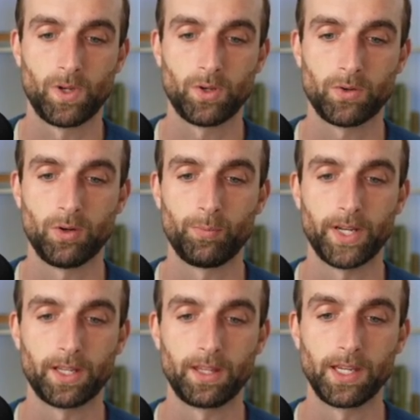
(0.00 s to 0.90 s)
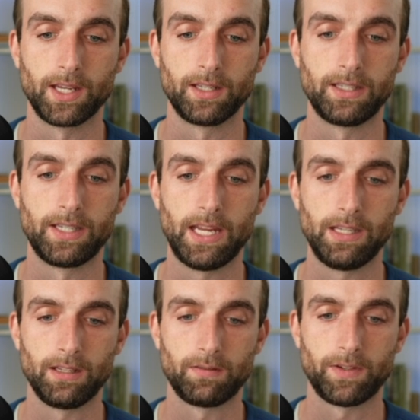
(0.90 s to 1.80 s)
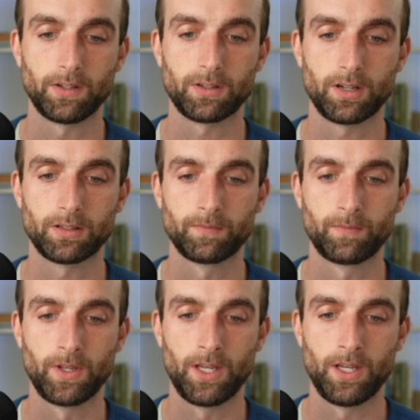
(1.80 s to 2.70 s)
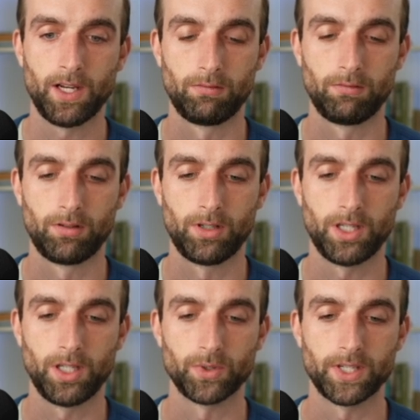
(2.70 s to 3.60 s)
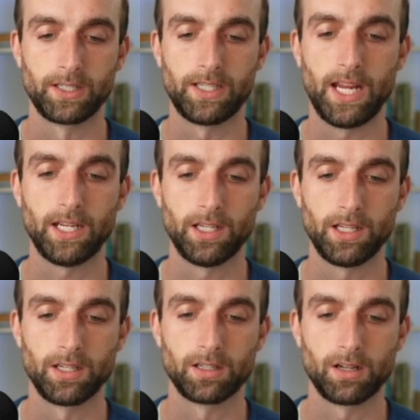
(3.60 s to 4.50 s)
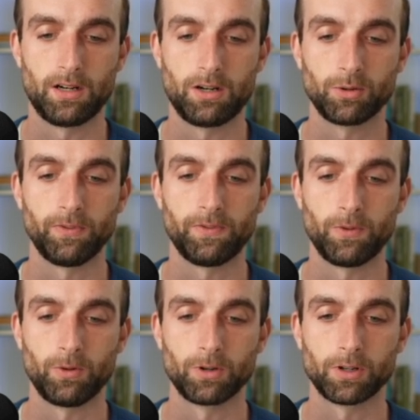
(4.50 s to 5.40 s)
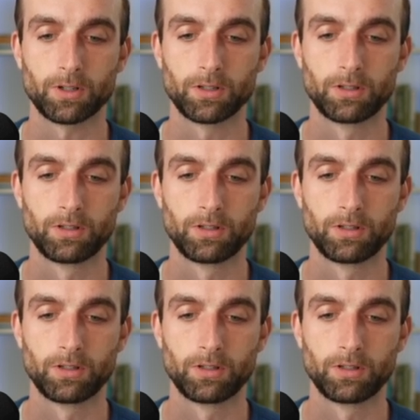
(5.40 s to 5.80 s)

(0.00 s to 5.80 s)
So I'll pick the date filter. And we'll say date is on or before